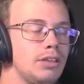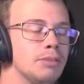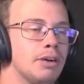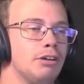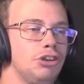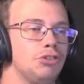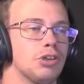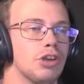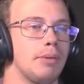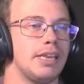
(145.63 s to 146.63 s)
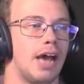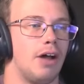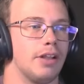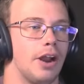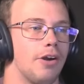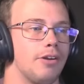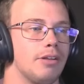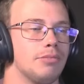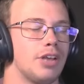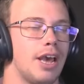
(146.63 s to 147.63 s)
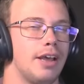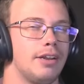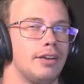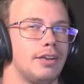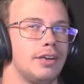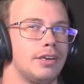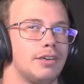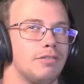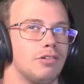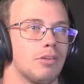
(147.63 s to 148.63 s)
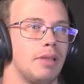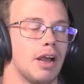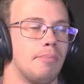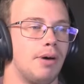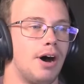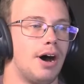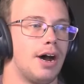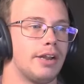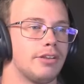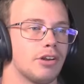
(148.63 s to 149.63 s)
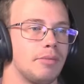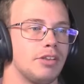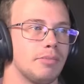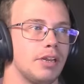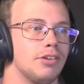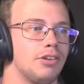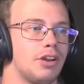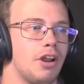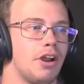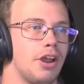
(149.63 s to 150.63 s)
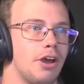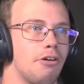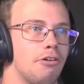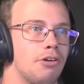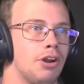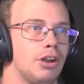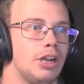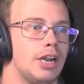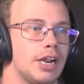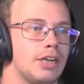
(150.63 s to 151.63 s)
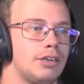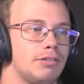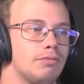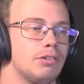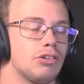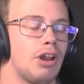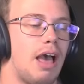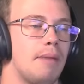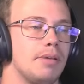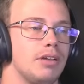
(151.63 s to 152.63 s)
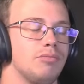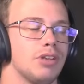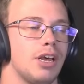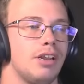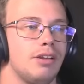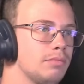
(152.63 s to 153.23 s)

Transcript: My question is, what's going to be down there? You know what I'm saying? What's going to be like a boss? Is there going to be some hidden scenario? Like, what's going to happen? You know what I'm saying?